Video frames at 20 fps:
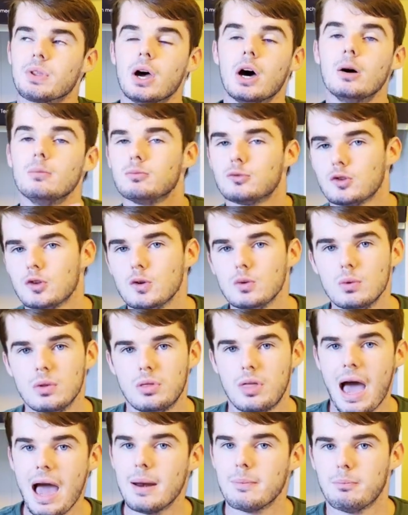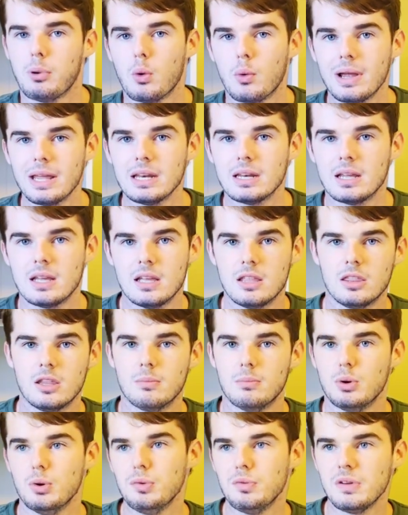up to that point in the
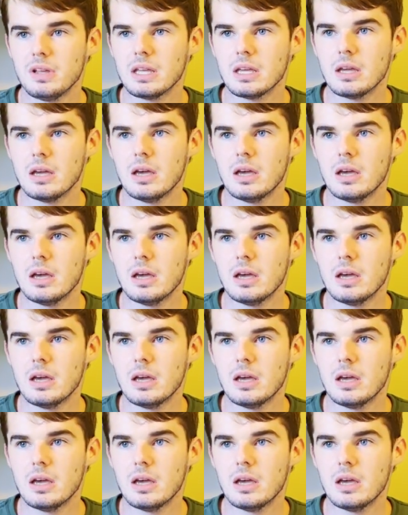movie